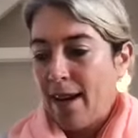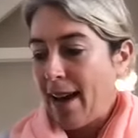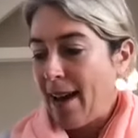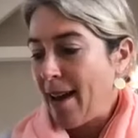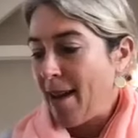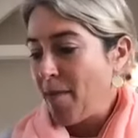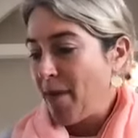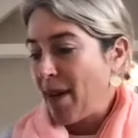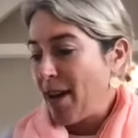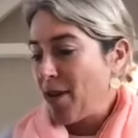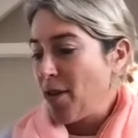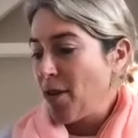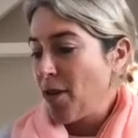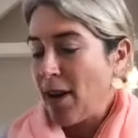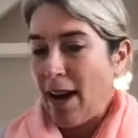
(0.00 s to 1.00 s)
I
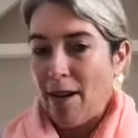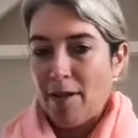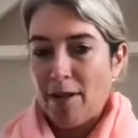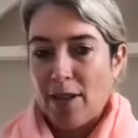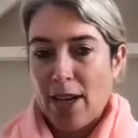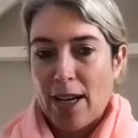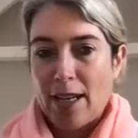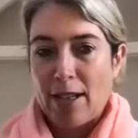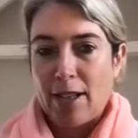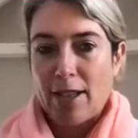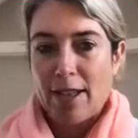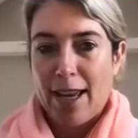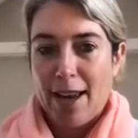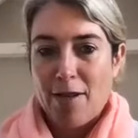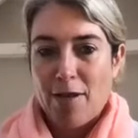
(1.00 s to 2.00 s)
know I was chatting to
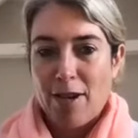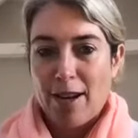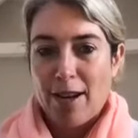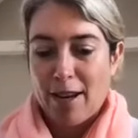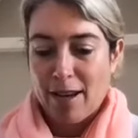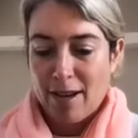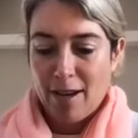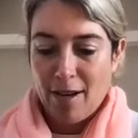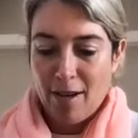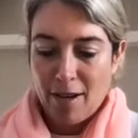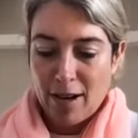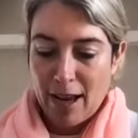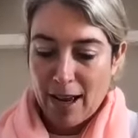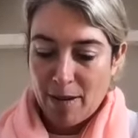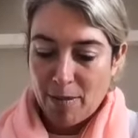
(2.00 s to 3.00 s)
Sandra
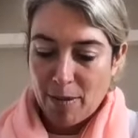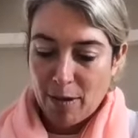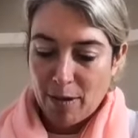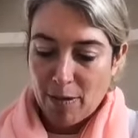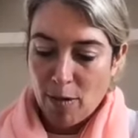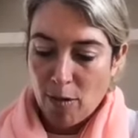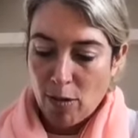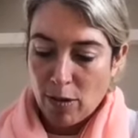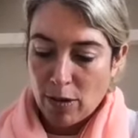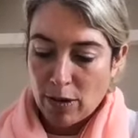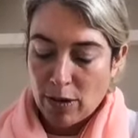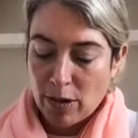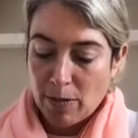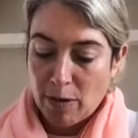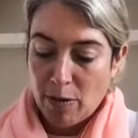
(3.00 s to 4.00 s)
online
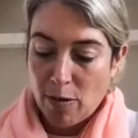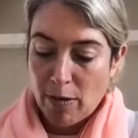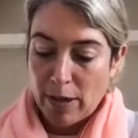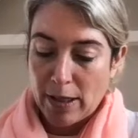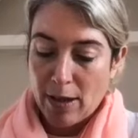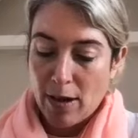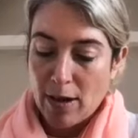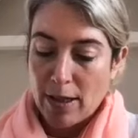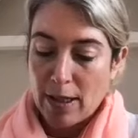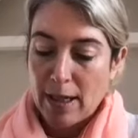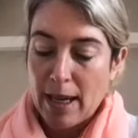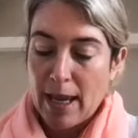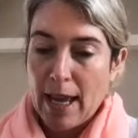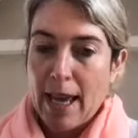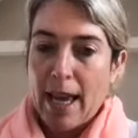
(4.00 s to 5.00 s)
just before we started,
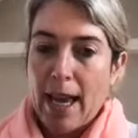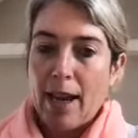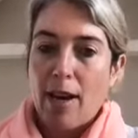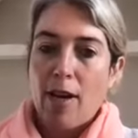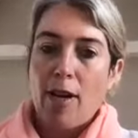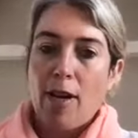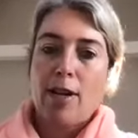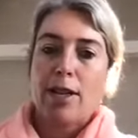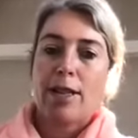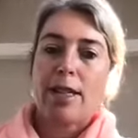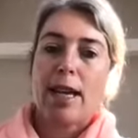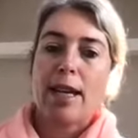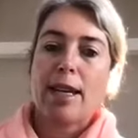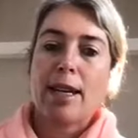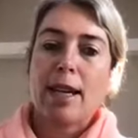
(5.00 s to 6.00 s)
and her
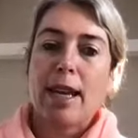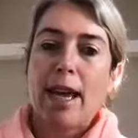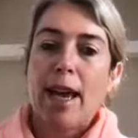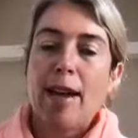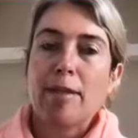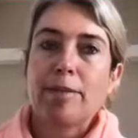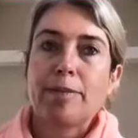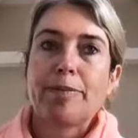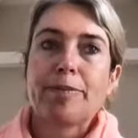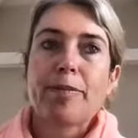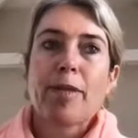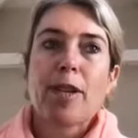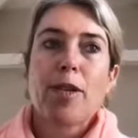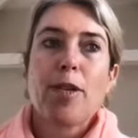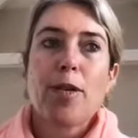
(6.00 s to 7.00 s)
son
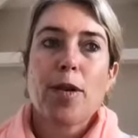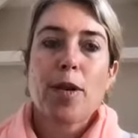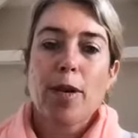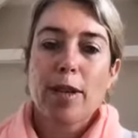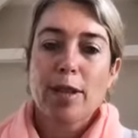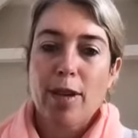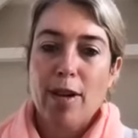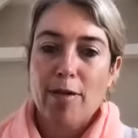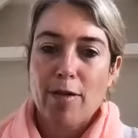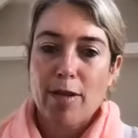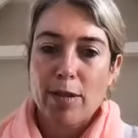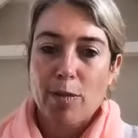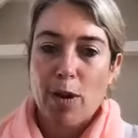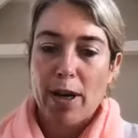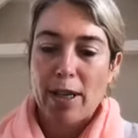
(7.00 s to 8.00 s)
Hugo is going for
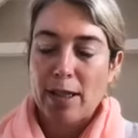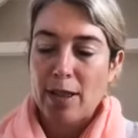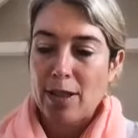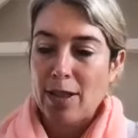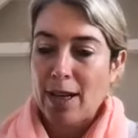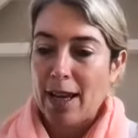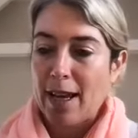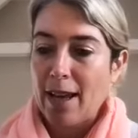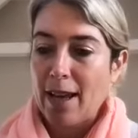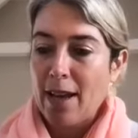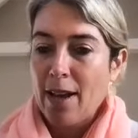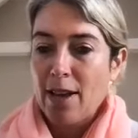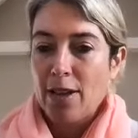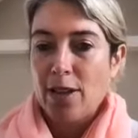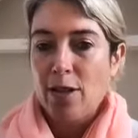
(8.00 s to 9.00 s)
his braces today.
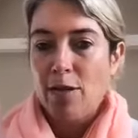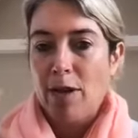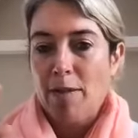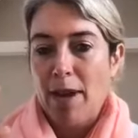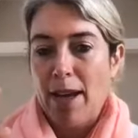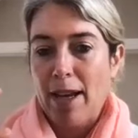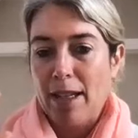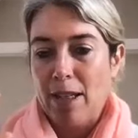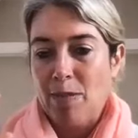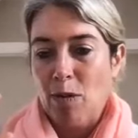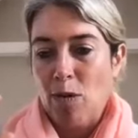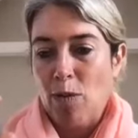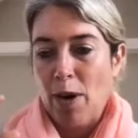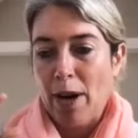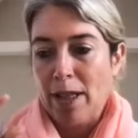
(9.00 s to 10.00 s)
So we make a
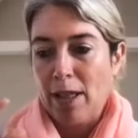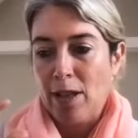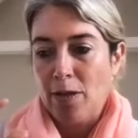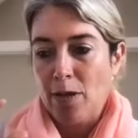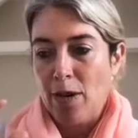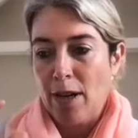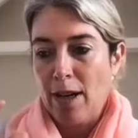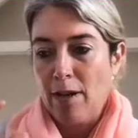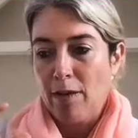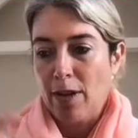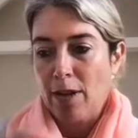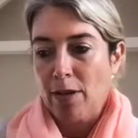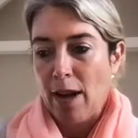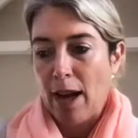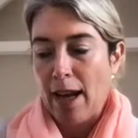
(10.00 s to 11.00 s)
small braces roller,
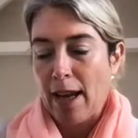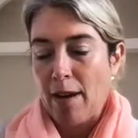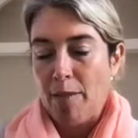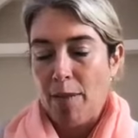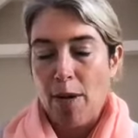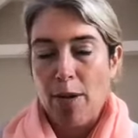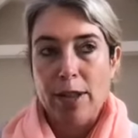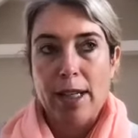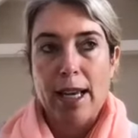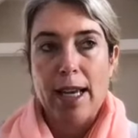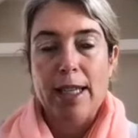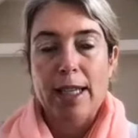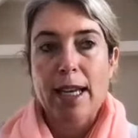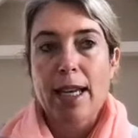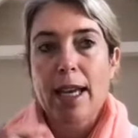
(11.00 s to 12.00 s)
which I can post
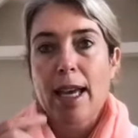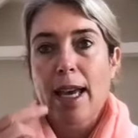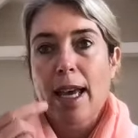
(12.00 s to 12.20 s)
later.